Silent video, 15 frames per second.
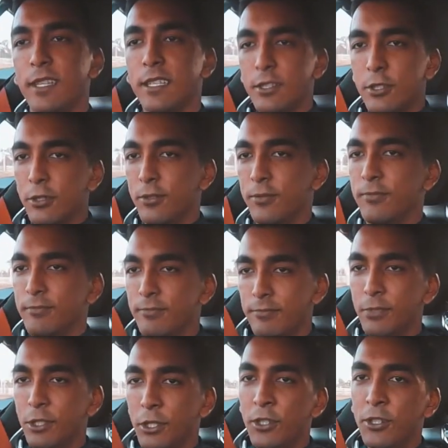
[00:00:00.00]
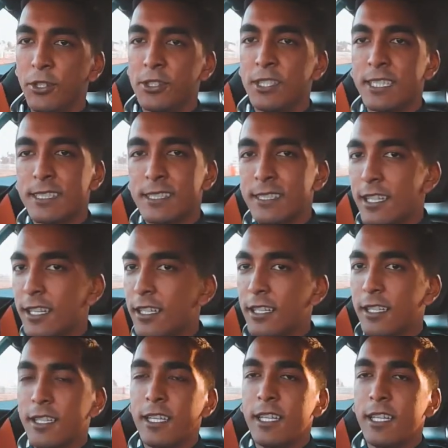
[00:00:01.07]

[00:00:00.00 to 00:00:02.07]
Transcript: So you know, you sit snug,